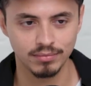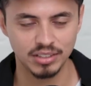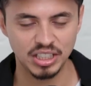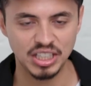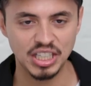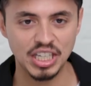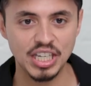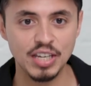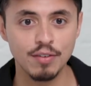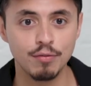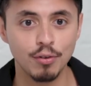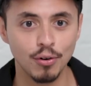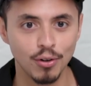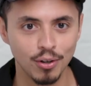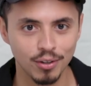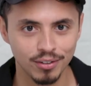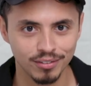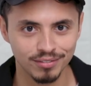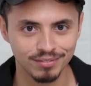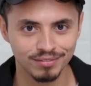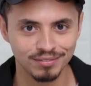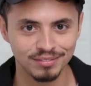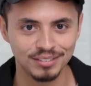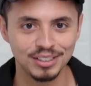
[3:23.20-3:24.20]
to
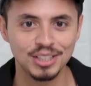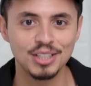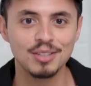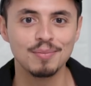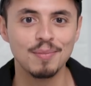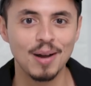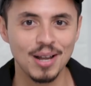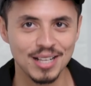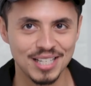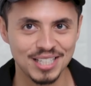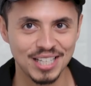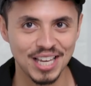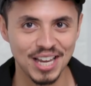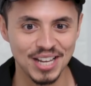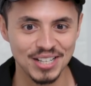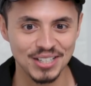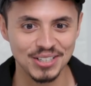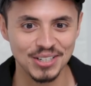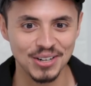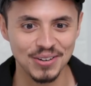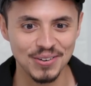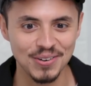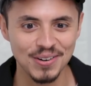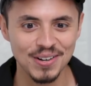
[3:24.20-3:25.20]
evil is
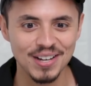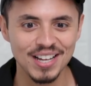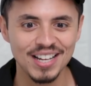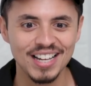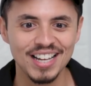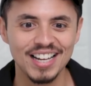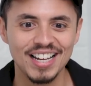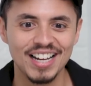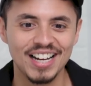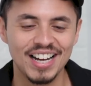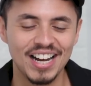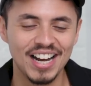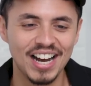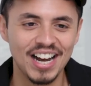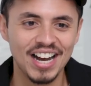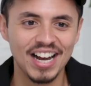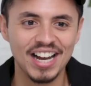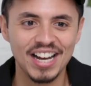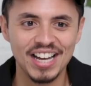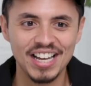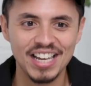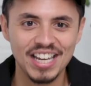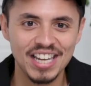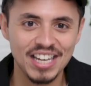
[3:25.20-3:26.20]
Monsanto
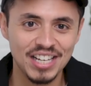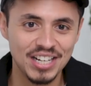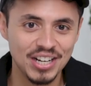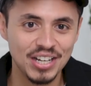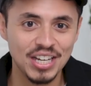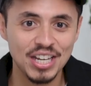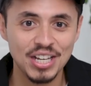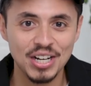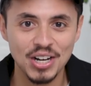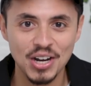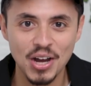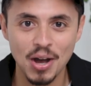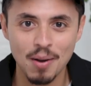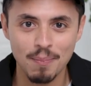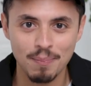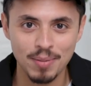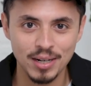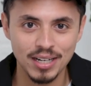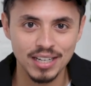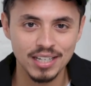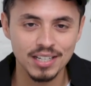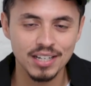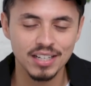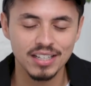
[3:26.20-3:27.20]
uh, in, a, in a
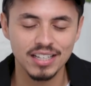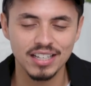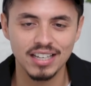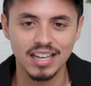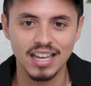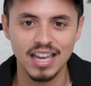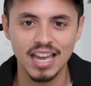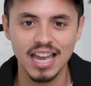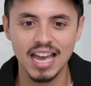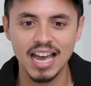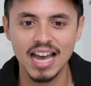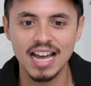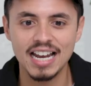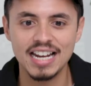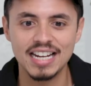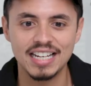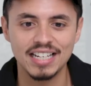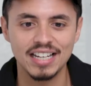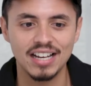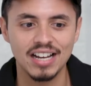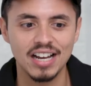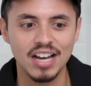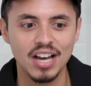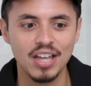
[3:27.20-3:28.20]
company.
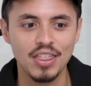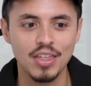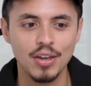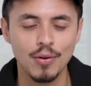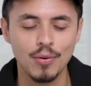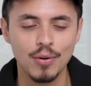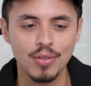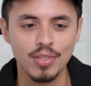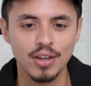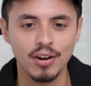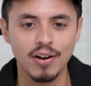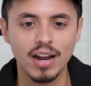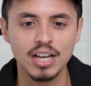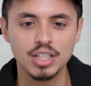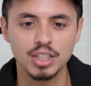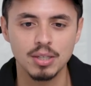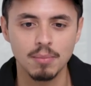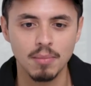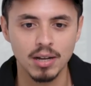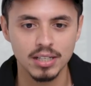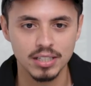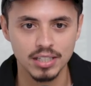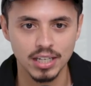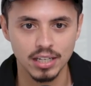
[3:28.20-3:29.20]
And uh, they, they're
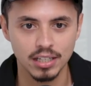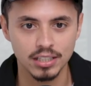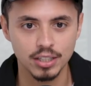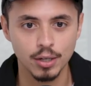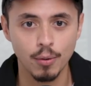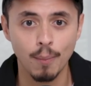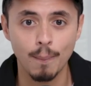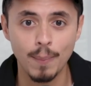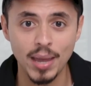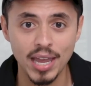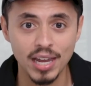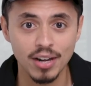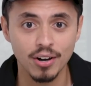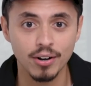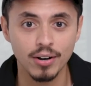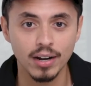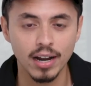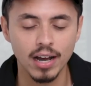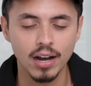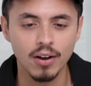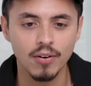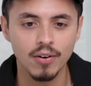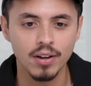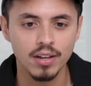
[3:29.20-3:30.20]
actually Monsanto Bayer
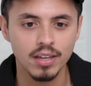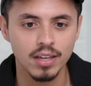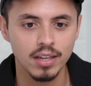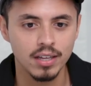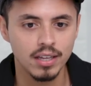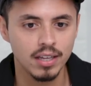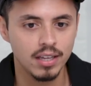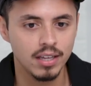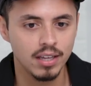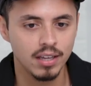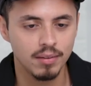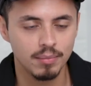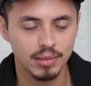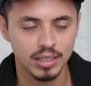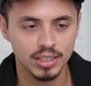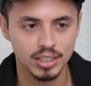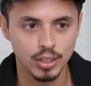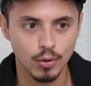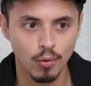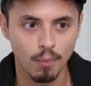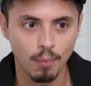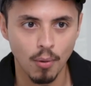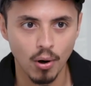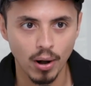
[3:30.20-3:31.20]
now because
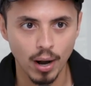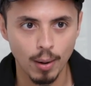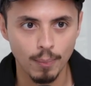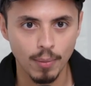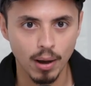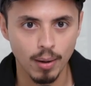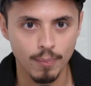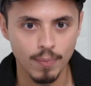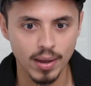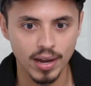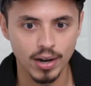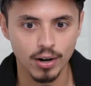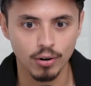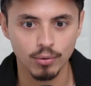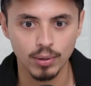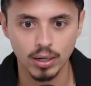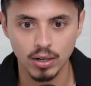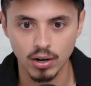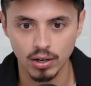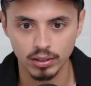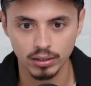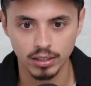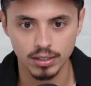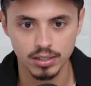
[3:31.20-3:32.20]
they were bought out by Bayer.
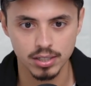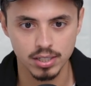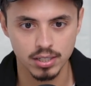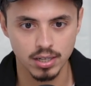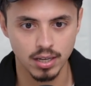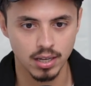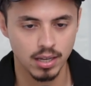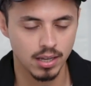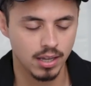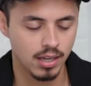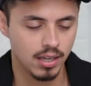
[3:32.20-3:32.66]
Regardless,